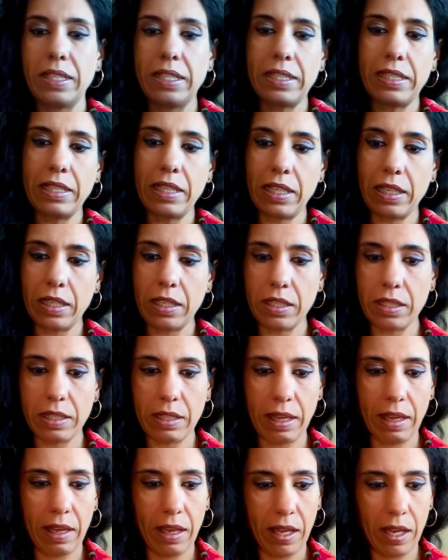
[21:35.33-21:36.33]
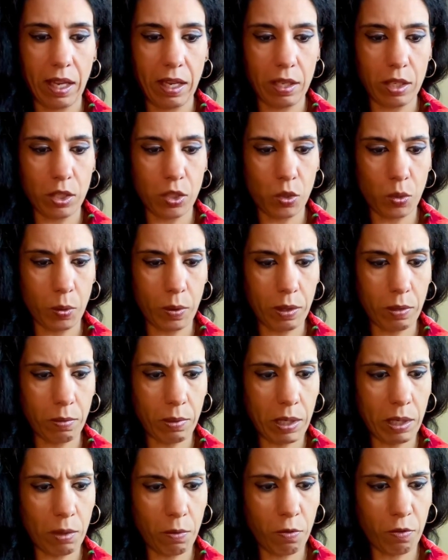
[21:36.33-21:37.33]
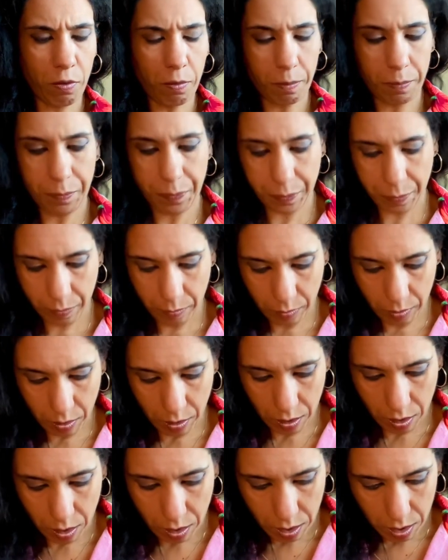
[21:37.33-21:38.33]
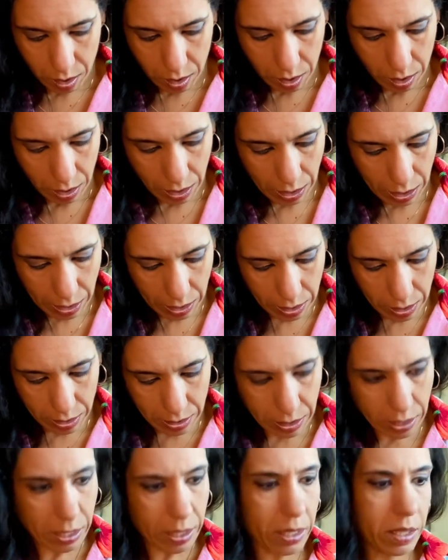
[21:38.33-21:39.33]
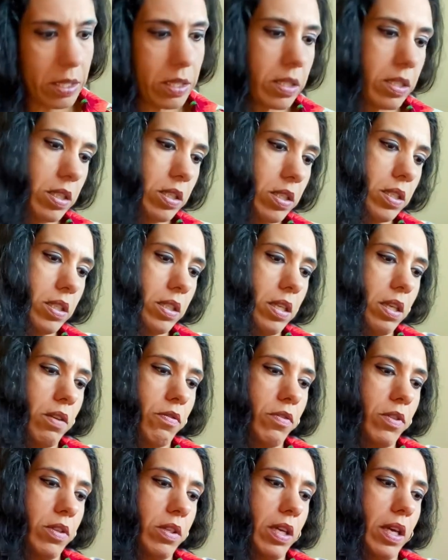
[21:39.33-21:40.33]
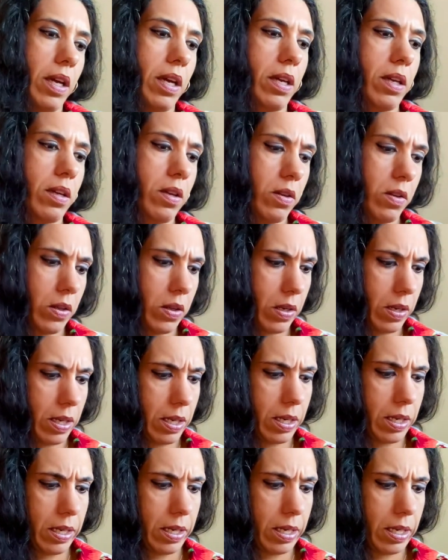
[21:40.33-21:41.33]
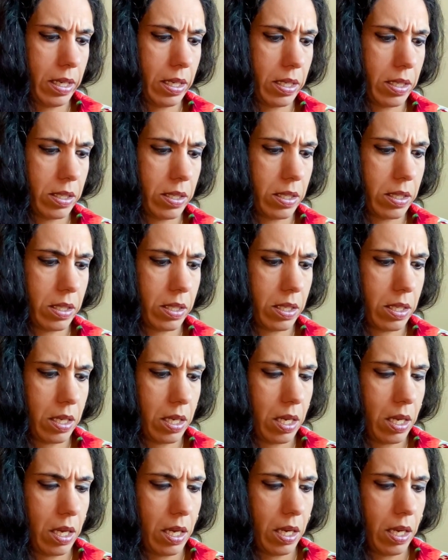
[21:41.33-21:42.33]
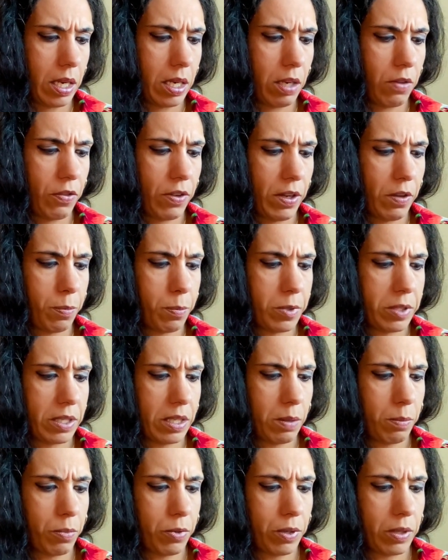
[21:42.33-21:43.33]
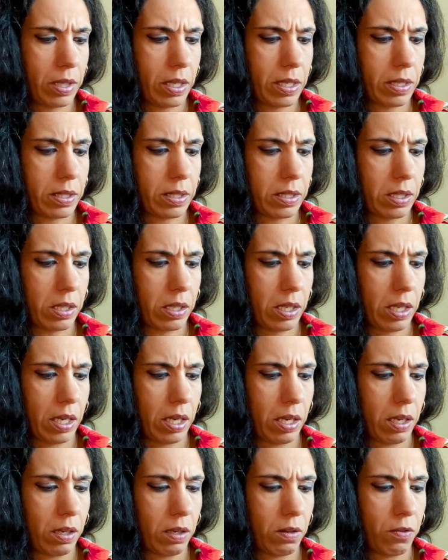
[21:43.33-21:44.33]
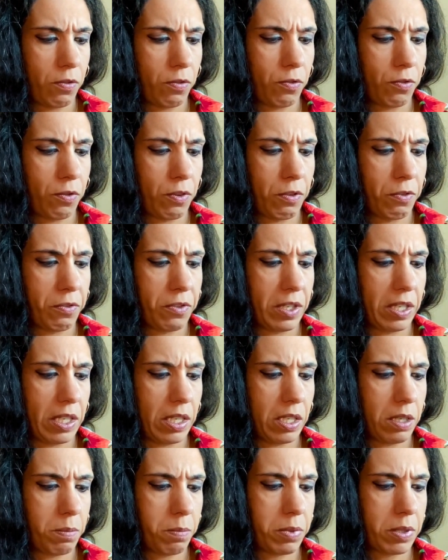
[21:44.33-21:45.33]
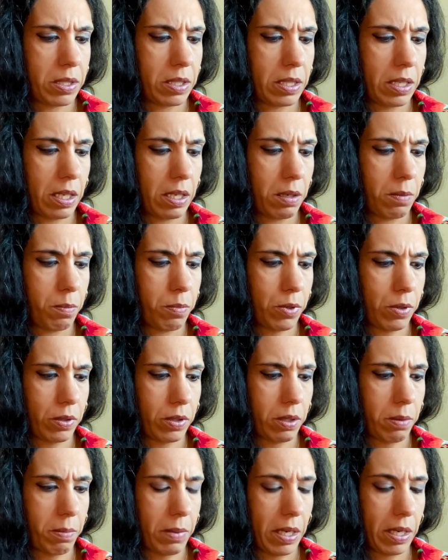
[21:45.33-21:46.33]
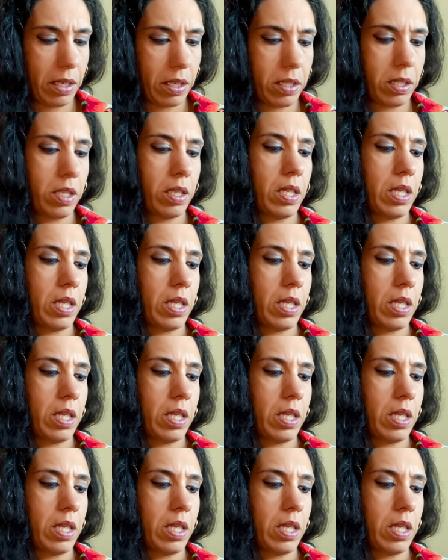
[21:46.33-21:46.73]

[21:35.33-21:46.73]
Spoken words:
This is a twill weave, and it is, I still have the tag, it is 85% polyester and 15% polyamide.